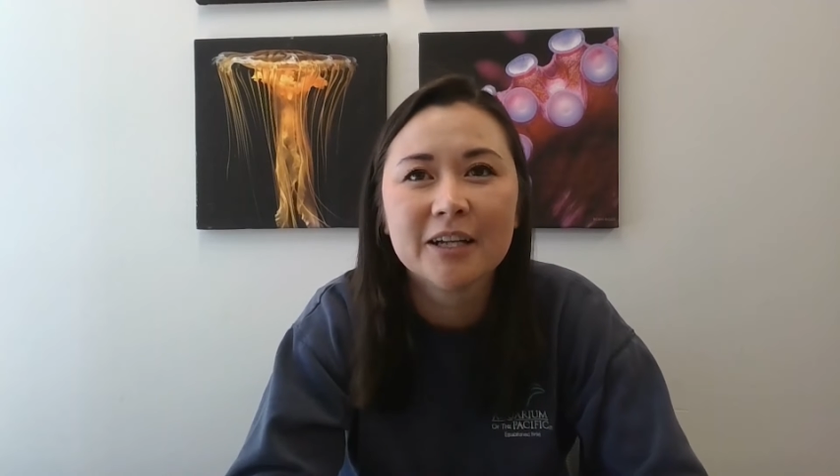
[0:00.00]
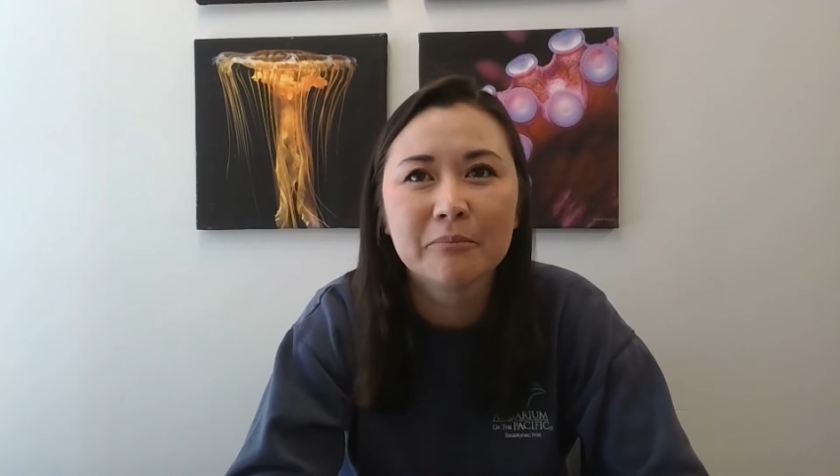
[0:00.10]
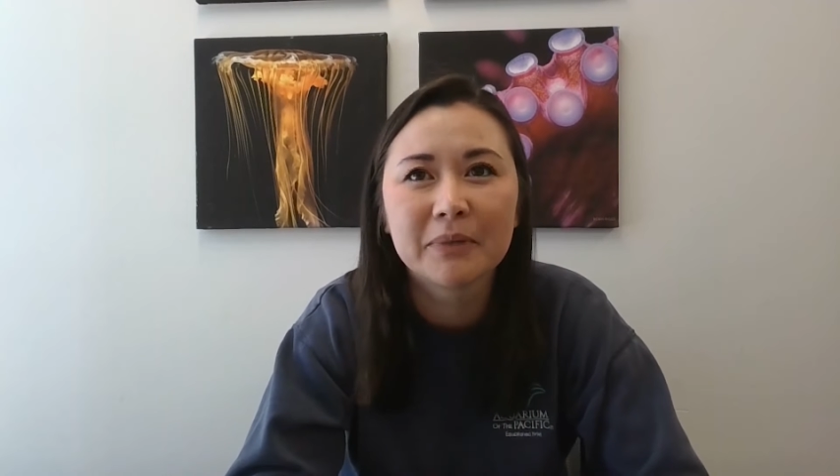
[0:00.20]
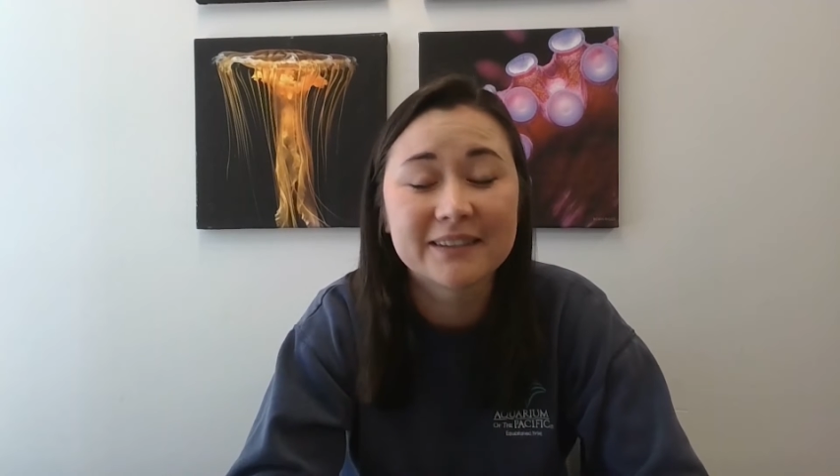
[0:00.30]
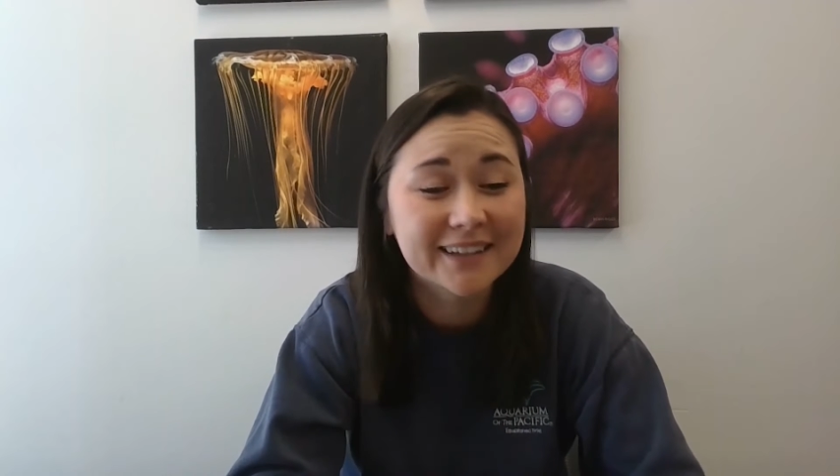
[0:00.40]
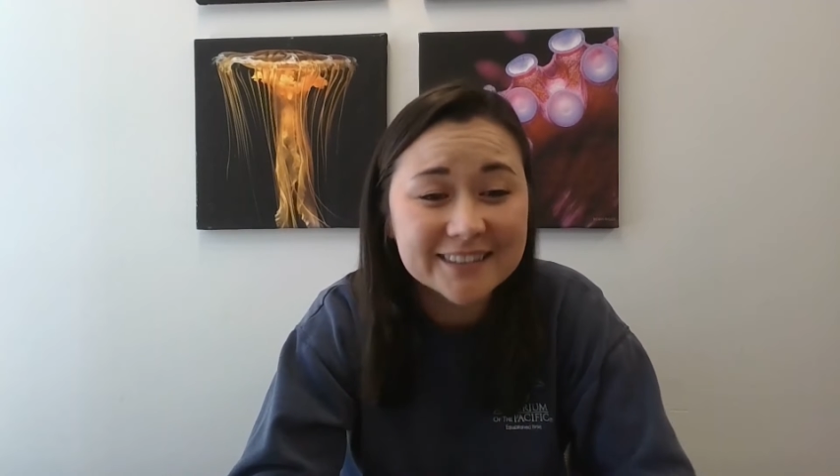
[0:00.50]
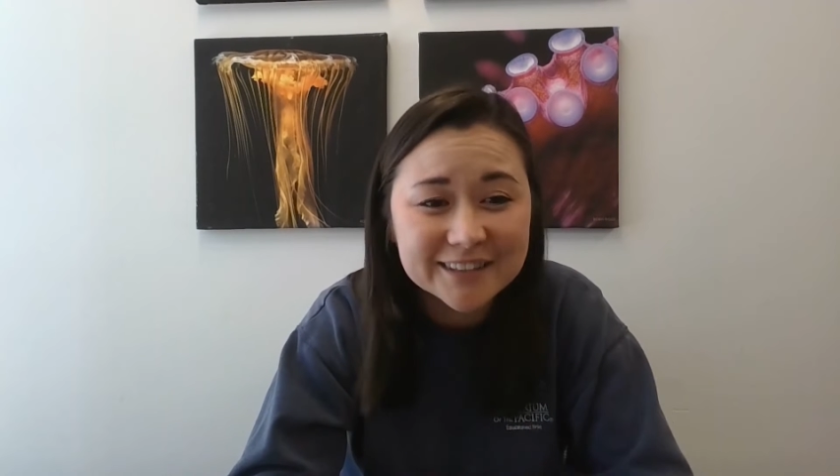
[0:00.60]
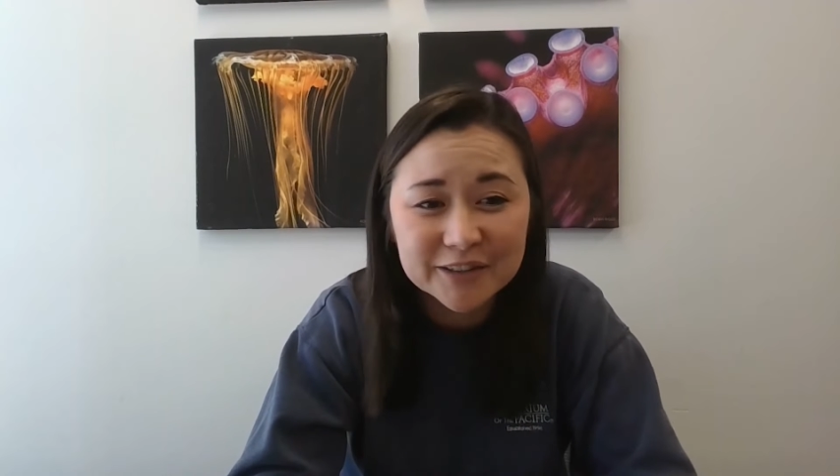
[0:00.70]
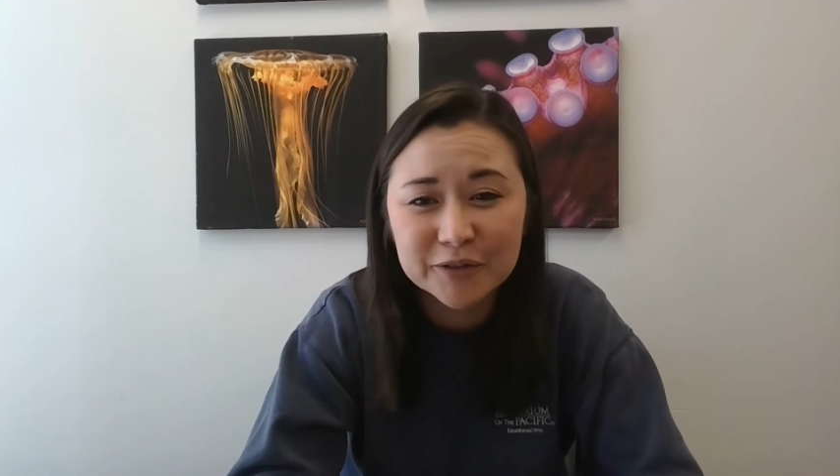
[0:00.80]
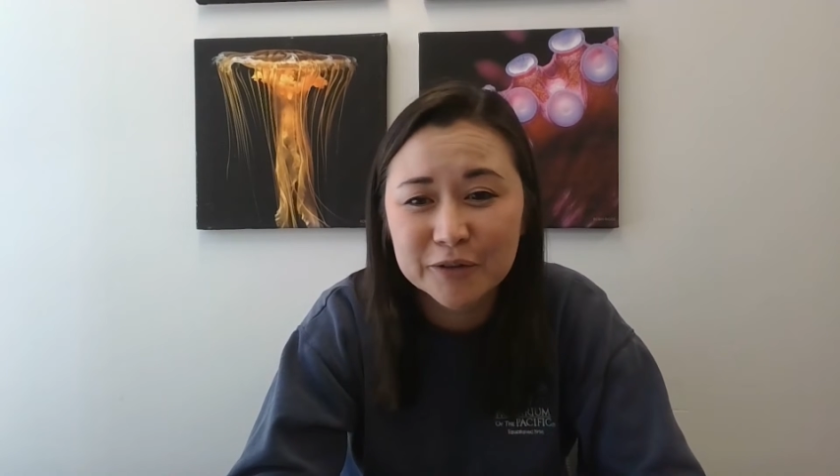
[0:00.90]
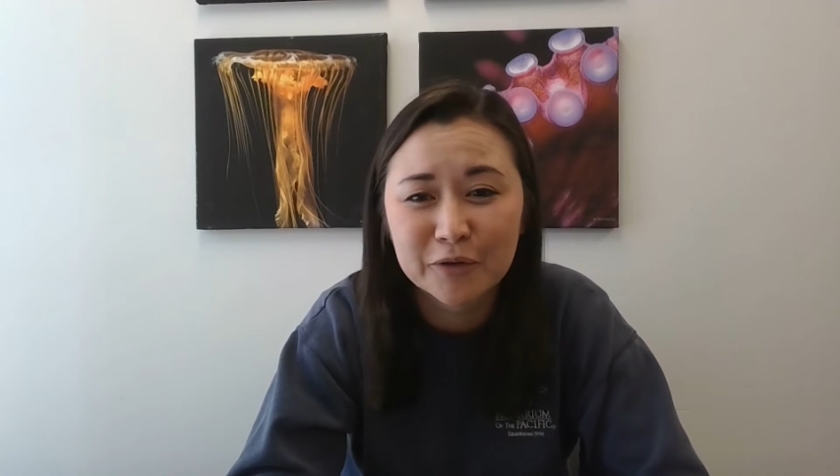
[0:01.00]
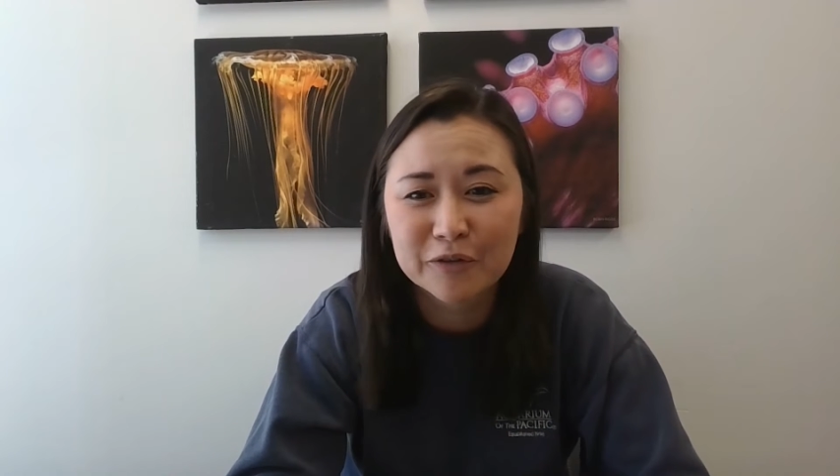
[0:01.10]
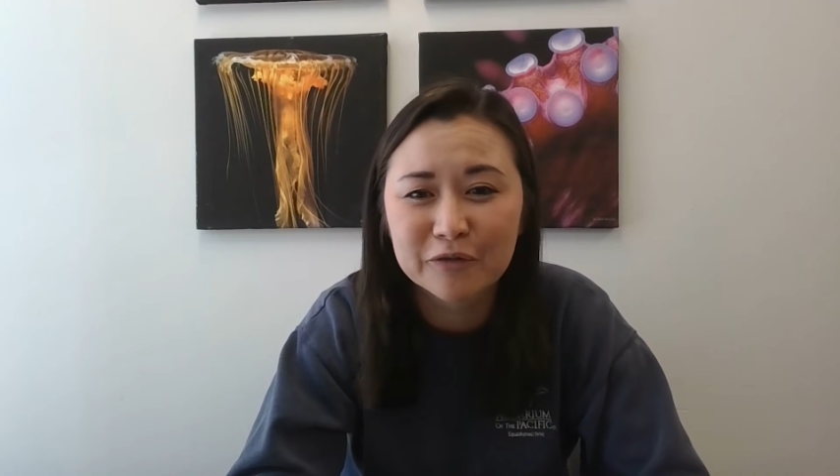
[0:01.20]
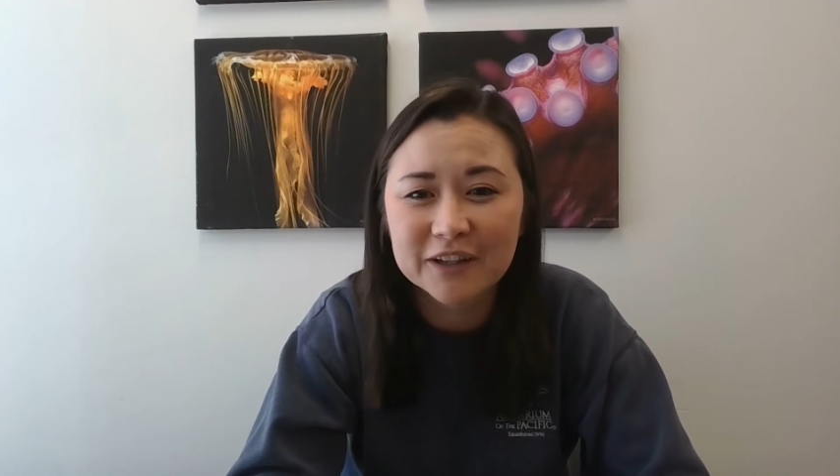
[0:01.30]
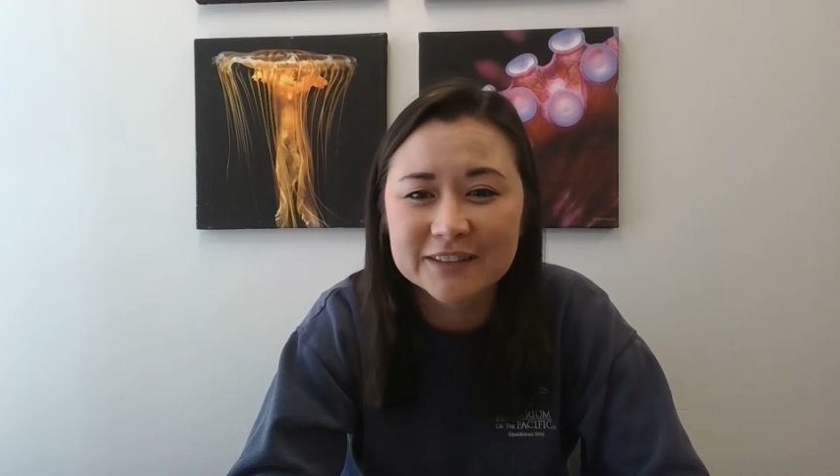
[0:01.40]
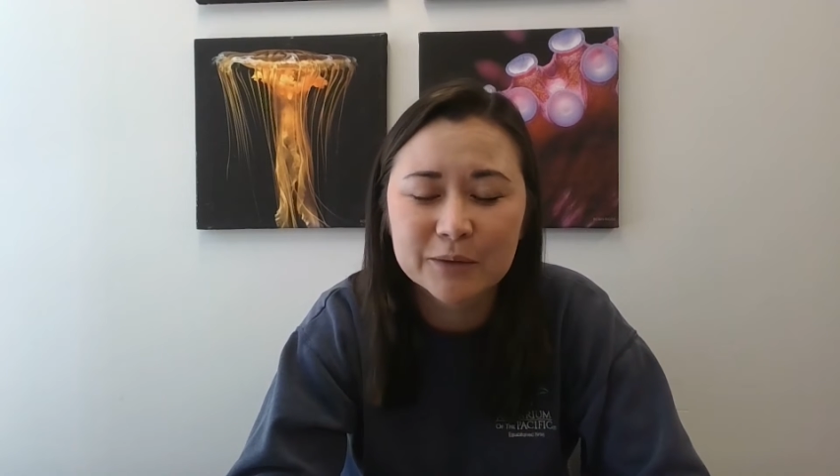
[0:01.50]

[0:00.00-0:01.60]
But that's still 2 to 4 frogs